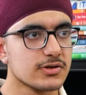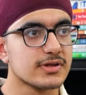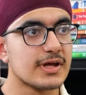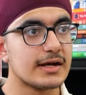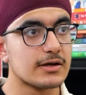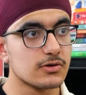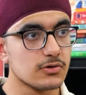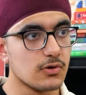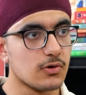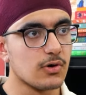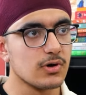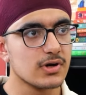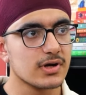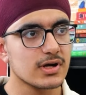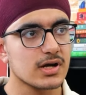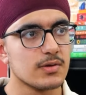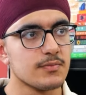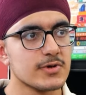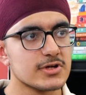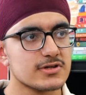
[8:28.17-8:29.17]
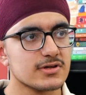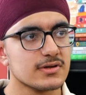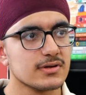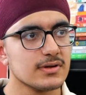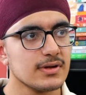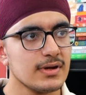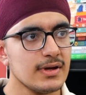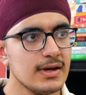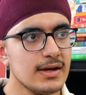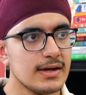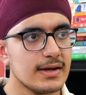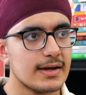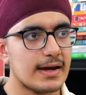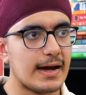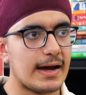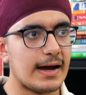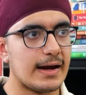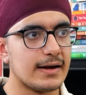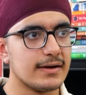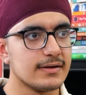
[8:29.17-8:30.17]
they do hold a commission,
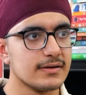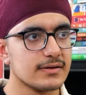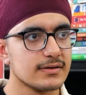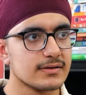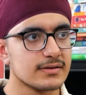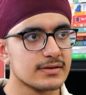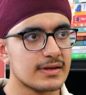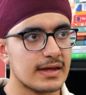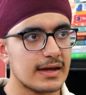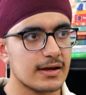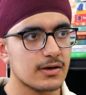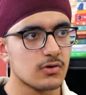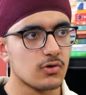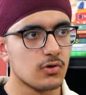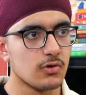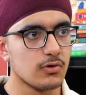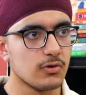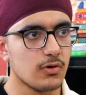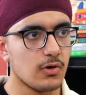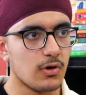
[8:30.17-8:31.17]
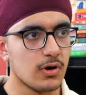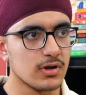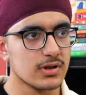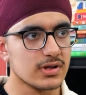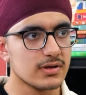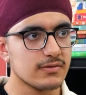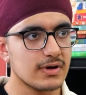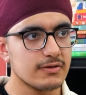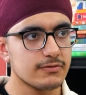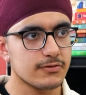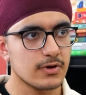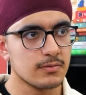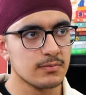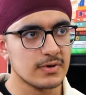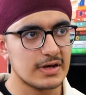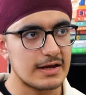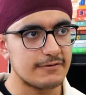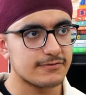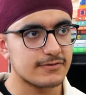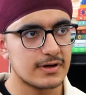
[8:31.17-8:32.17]
and they go all the way from
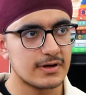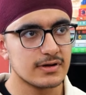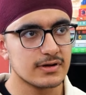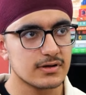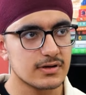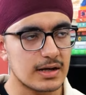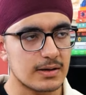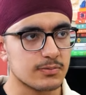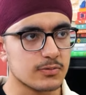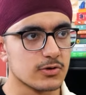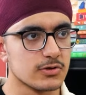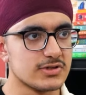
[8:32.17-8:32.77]
lieutenant up to